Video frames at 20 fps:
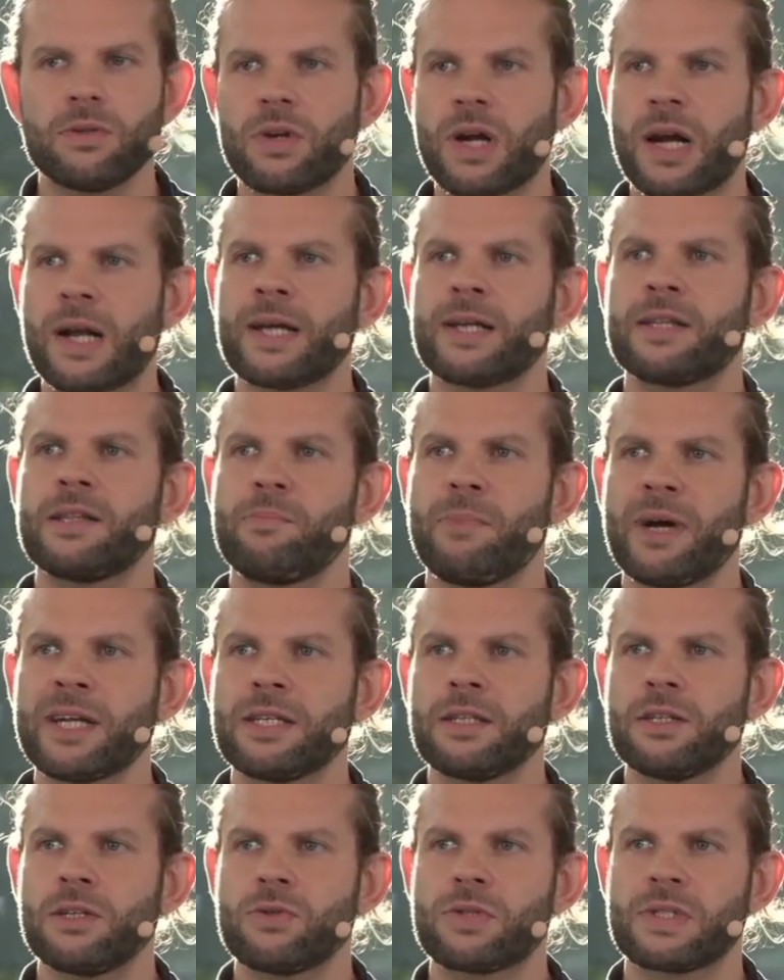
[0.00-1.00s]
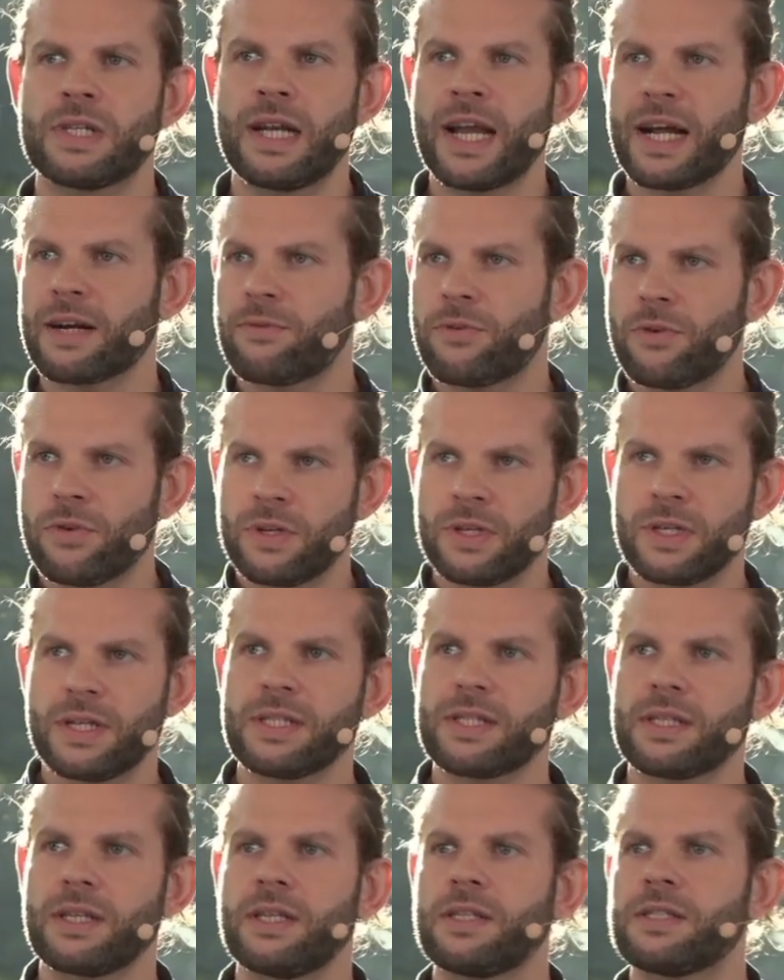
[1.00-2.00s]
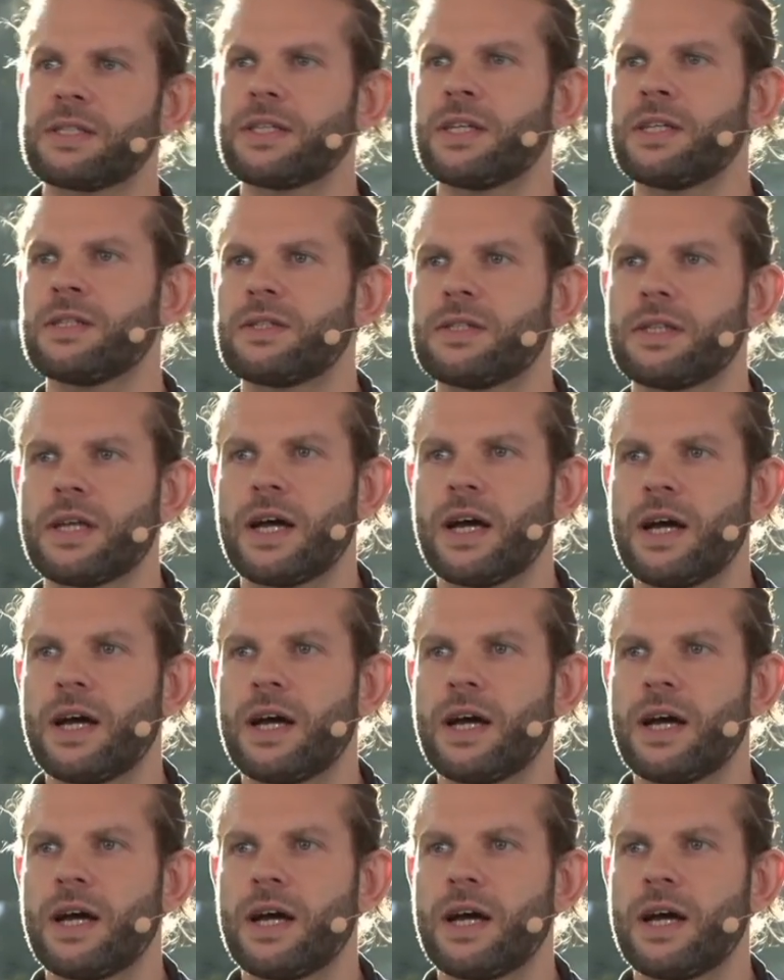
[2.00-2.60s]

you click the button you select for, in this instance,